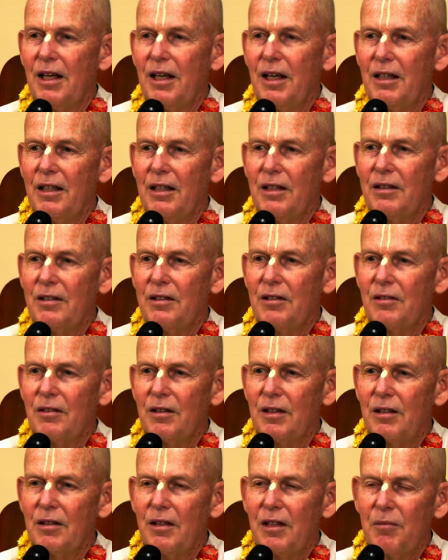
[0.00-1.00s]
and
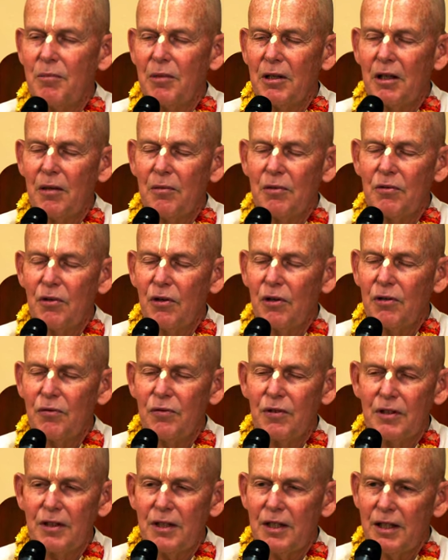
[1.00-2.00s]
he becomes very
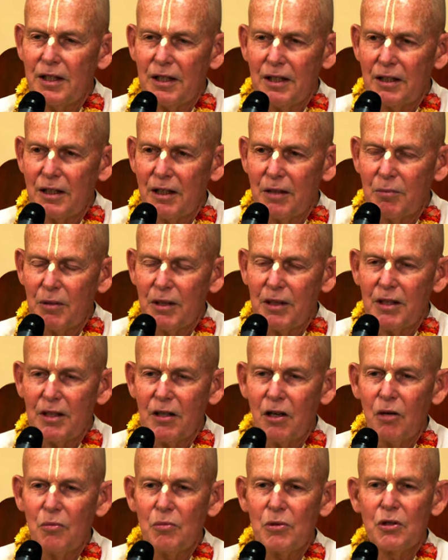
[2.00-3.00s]
fatigued, but he
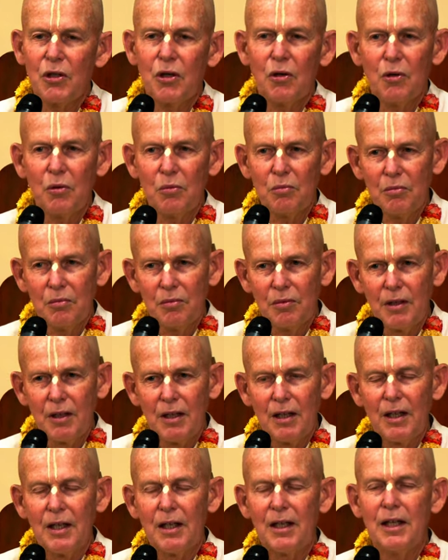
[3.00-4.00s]
comes home
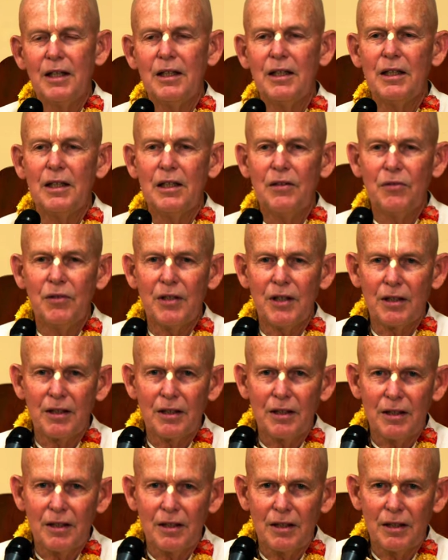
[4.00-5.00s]
and
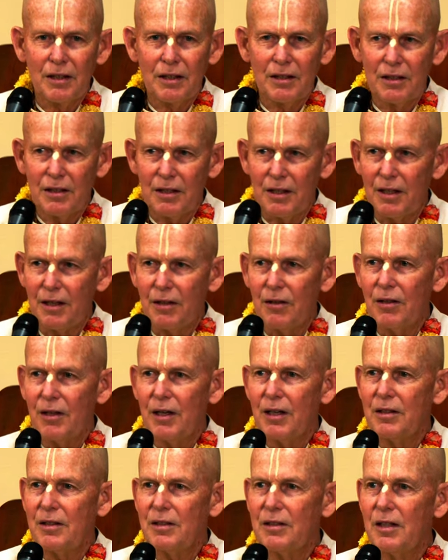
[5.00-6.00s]
evening is there,
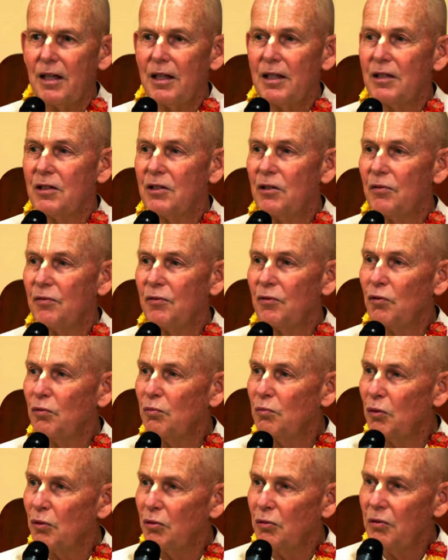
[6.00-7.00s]
and say it's a full
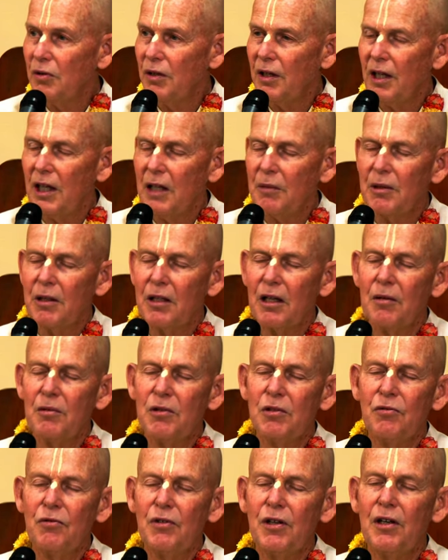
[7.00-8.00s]
moon, and he
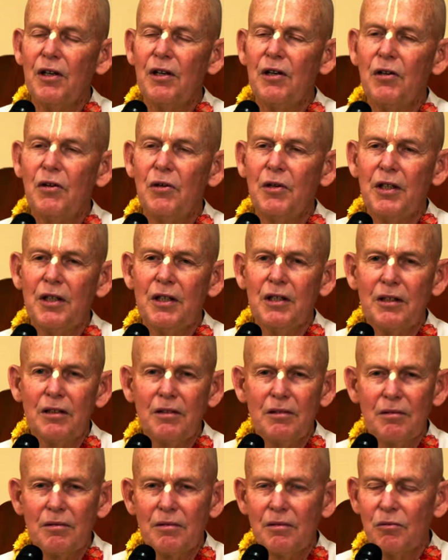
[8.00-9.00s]
becomes
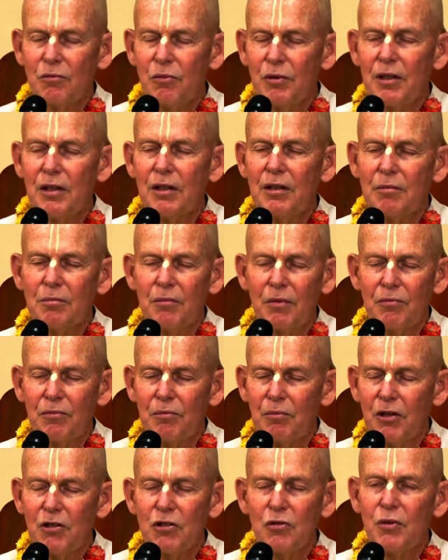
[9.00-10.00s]
very
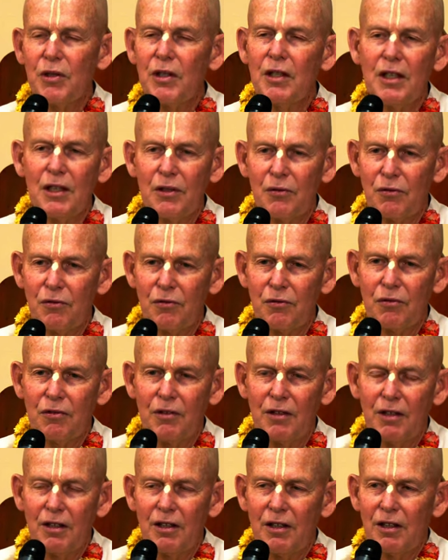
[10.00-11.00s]
much relief
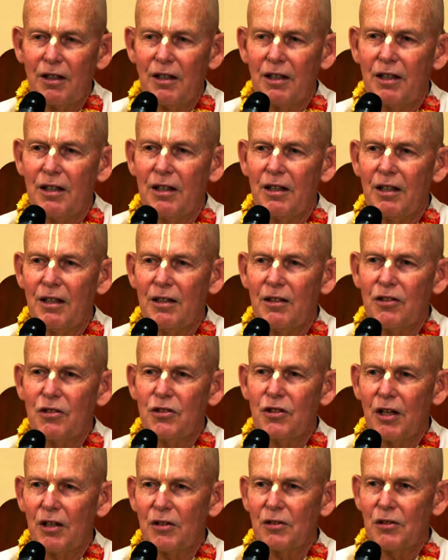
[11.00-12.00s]
in the
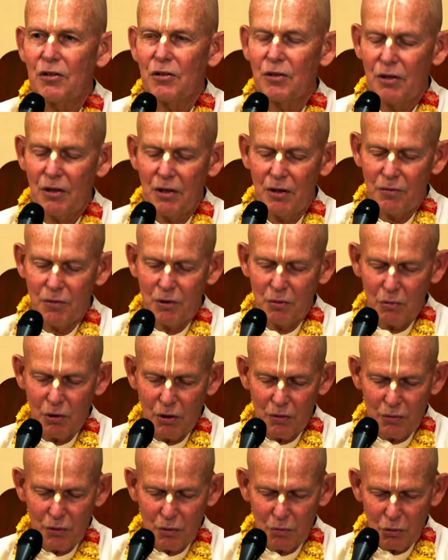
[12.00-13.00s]
shelter
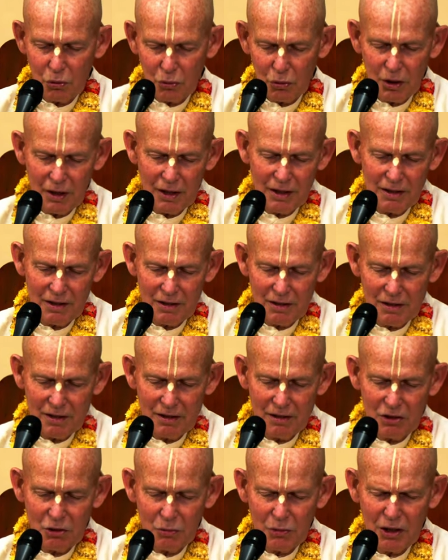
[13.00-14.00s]
of the moonlight.
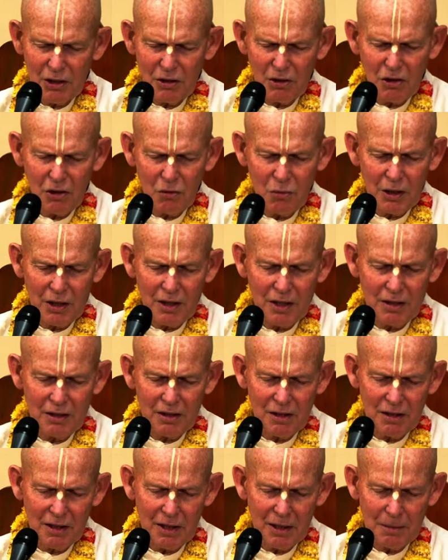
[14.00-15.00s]
So we could all relate
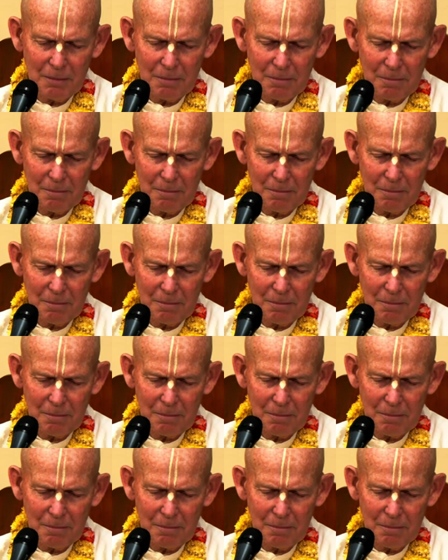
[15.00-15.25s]
to that.